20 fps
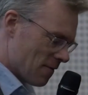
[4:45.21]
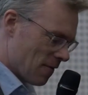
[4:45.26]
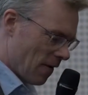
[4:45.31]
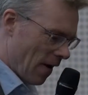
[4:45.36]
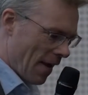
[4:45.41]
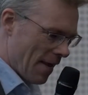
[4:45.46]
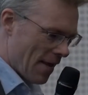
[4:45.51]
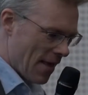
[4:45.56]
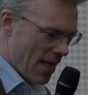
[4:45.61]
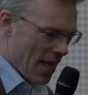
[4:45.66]

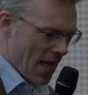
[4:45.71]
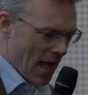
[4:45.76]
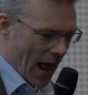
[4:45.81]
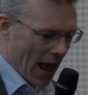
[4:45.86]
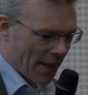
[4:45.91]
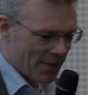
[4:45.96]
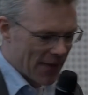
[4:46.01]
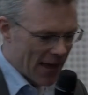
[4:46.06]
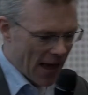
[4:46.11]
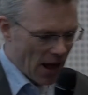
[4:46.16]
right,
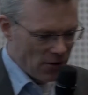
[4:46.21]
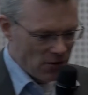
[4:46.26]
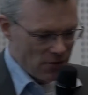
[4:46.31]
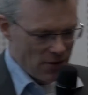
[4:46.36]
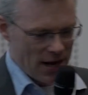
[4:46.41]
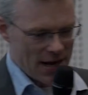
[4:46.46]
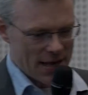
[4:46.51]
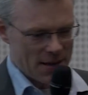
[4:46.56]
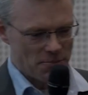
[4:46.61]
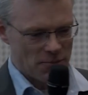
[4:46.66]
and they
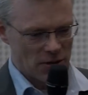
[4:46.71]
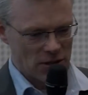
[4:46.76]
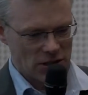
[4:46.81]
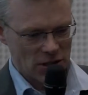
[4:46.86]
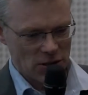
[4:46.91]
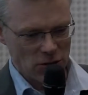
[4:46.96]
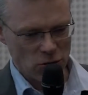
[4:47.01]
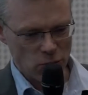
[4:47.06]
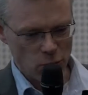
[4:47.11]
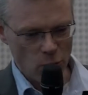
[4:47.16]
only
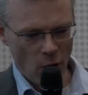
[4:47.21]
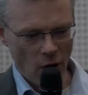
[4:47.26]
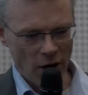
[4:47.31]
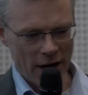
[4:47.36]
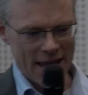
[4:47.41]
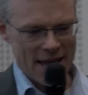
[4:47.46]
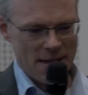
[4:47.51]
produce 1